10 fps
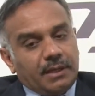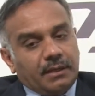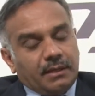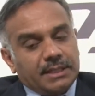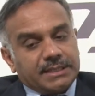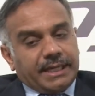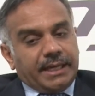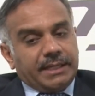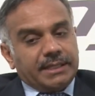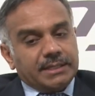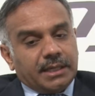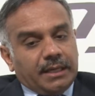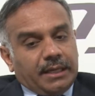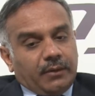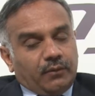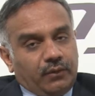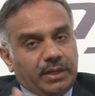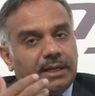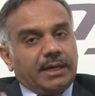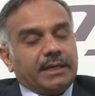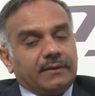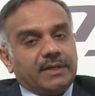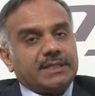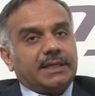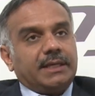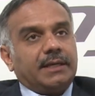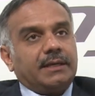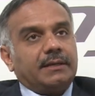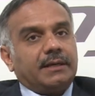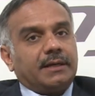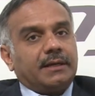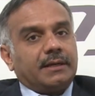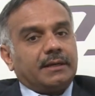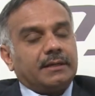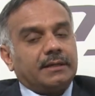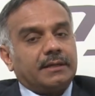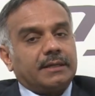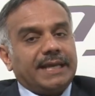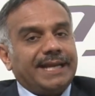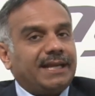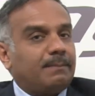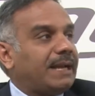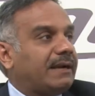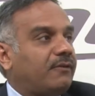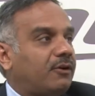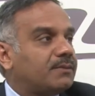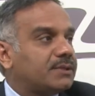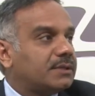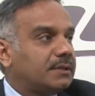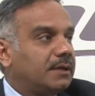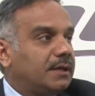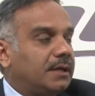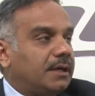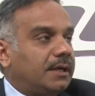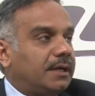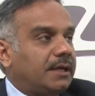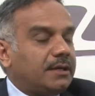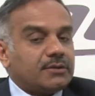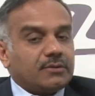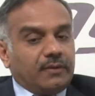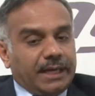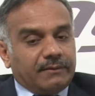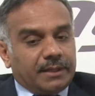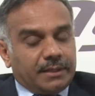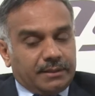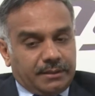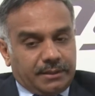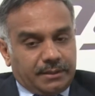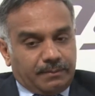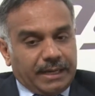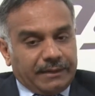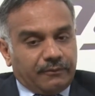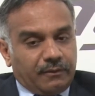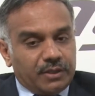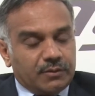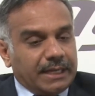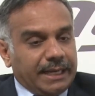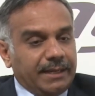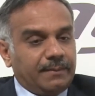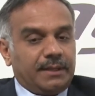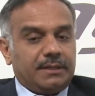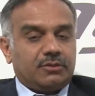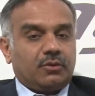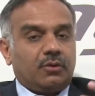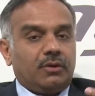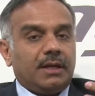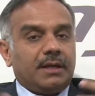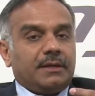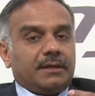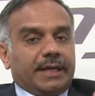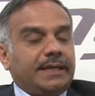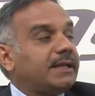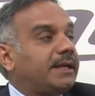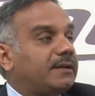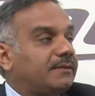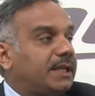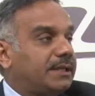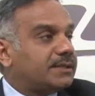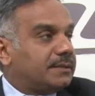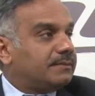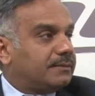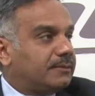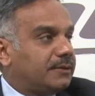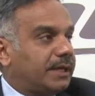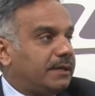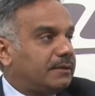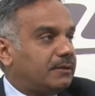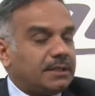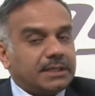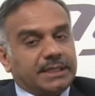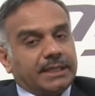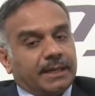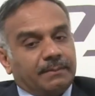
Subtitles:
The second is we are investing in creating platforms. So we have a platform which will enable this whole Internet of Things, okay, called the teacup.